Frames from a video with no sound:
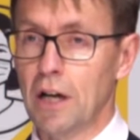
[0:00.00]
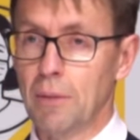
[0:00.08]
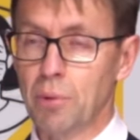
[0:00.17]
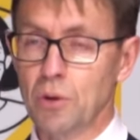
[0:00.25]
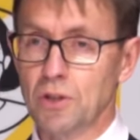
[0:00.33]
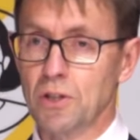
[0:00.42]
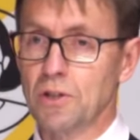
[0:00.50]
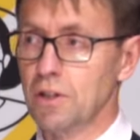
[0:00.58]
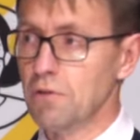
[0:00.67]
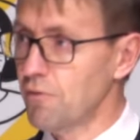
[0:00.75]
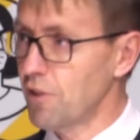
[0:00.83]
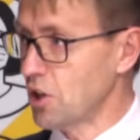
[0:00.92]
person's
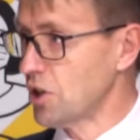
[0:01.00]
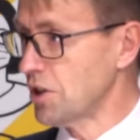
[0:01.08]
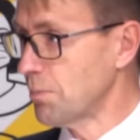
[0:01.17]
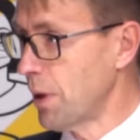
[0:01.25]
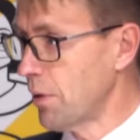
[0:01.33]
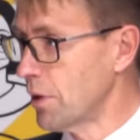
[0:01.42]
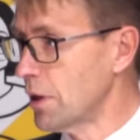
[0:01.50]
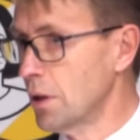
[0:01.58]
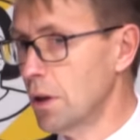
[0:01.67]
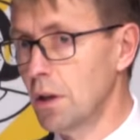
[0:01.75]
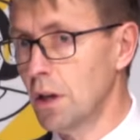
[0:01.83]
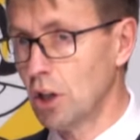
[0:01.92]
infectious period
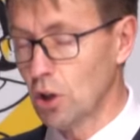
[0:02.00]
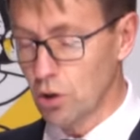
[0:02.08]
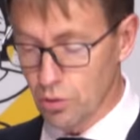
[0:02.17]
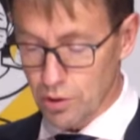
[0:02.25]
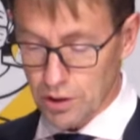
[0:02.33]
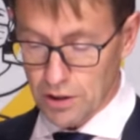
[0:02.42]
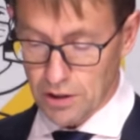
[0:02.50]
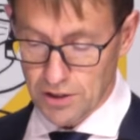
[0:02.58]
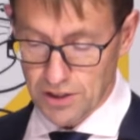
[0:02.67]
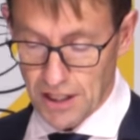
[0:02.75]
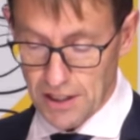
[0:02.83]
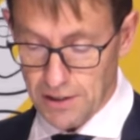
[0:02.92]
included
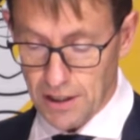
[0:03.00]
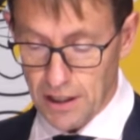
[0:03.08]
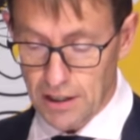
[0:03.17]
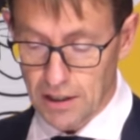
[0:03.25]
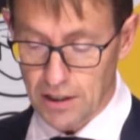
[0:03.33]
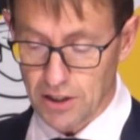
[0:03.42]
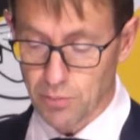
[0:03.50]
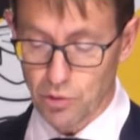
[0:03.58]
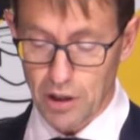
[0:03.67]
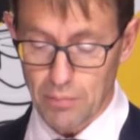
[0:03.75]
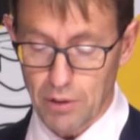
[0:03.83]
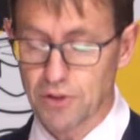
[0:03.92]
Saturday, a small
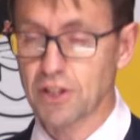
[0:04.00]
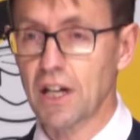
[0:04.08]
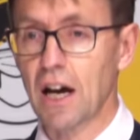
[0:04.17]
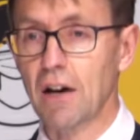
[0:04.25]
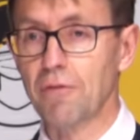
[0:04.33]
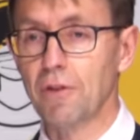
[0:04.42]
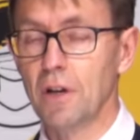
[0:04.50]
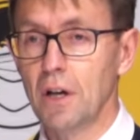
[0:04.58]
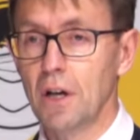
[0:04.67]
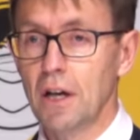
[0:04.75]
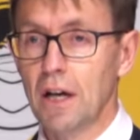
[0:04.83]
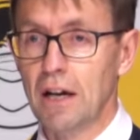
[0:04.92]
number of staff
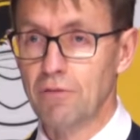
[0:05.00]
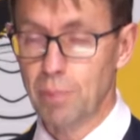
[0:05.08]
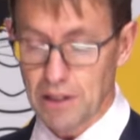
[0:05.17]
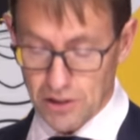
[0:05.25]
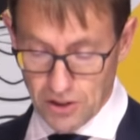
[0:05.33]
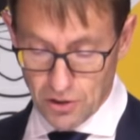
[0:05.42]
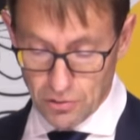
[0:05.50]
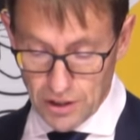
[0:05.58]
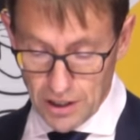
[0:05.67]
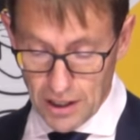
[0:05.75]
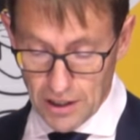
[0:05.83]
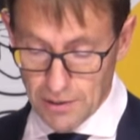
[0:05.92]
have been stood
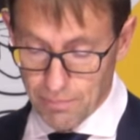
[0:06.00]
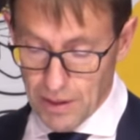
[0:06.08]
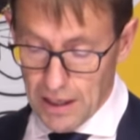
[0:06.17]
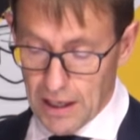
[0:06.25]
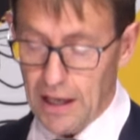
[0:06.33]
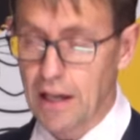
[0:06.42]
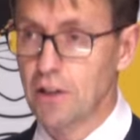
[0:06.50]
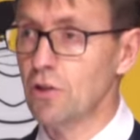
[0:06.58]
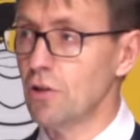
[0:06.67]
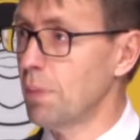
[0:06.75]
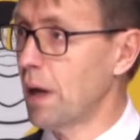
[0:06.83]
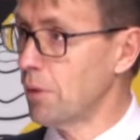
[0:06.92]
down and
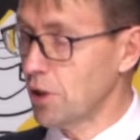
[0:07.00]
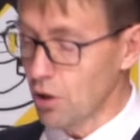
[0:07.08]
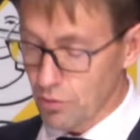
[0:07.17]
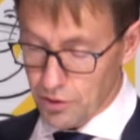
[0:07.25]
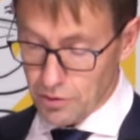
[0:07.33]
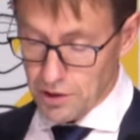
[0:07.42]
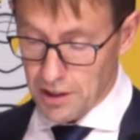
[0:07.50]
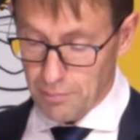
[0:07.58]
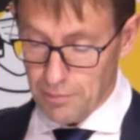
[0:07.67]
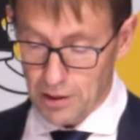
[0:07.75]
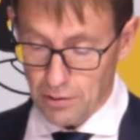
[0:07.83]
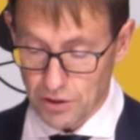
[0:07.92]
the public health unit up
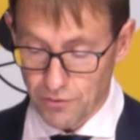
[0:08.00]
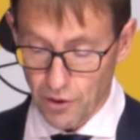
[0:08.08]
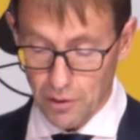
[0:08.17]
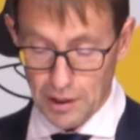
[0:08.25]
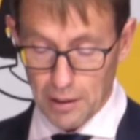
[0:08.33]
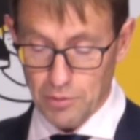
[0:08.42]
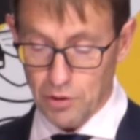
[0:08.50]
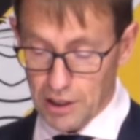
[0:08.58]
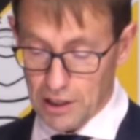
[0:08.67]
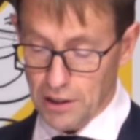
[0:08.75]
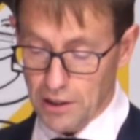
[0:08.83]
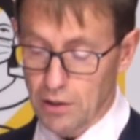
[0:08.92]
there is following up
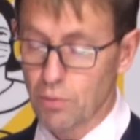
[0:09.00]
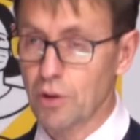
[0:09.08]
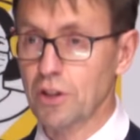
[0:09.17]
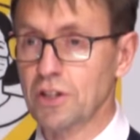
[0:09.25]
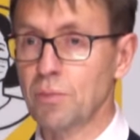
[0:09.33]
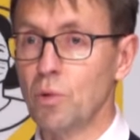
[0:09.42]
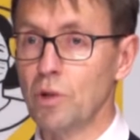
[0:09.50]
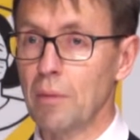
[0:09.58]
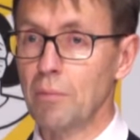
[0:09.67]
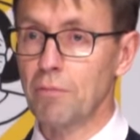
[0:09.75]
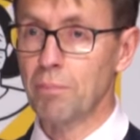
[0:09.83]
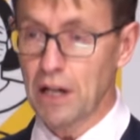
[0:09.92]
directly with a small
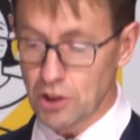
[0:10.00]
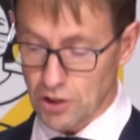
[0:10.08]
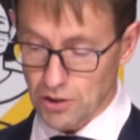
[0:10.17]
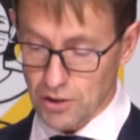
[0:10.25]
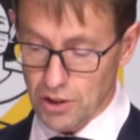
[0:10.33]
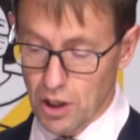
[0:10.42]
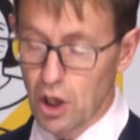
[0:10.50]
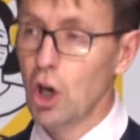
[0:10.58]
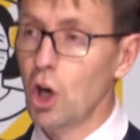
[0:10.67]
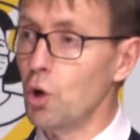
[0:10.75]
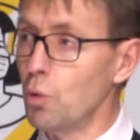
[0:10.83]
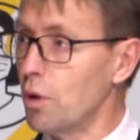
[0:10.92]
number of patients
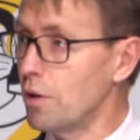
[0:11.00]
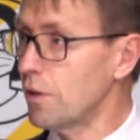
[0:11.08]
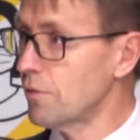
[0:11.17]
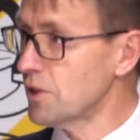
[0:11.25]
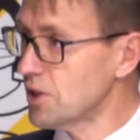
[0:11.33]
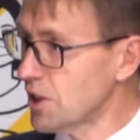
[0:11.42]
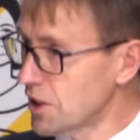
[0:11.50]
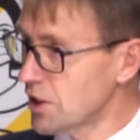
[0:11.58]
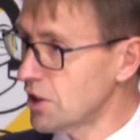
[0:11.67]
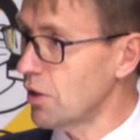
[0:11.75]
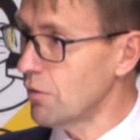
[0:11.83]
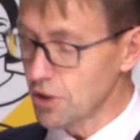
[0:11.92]
who were in the
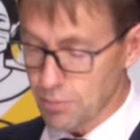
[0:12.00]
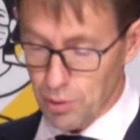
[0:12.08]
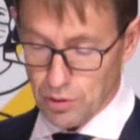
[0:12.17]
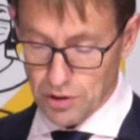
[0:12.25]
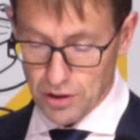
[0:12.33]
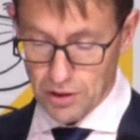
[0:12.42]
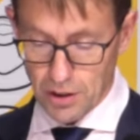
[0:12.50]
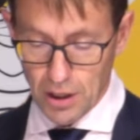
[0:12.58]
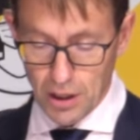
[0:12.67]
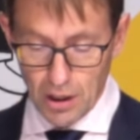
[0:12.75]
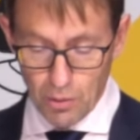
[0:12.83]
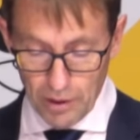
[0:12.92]
vicinity of this person
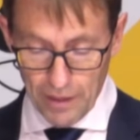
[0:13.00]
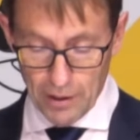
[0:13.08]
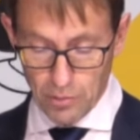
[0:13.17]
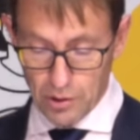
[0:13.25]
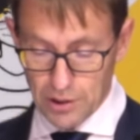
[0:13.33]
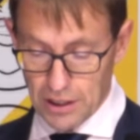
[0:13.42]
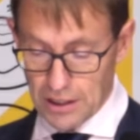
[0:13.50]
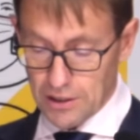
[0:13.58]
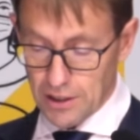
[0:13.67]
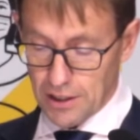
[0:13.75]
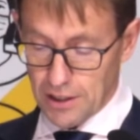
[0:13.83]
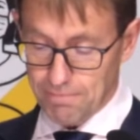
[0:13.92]
when they were in
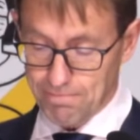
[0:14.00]
ED.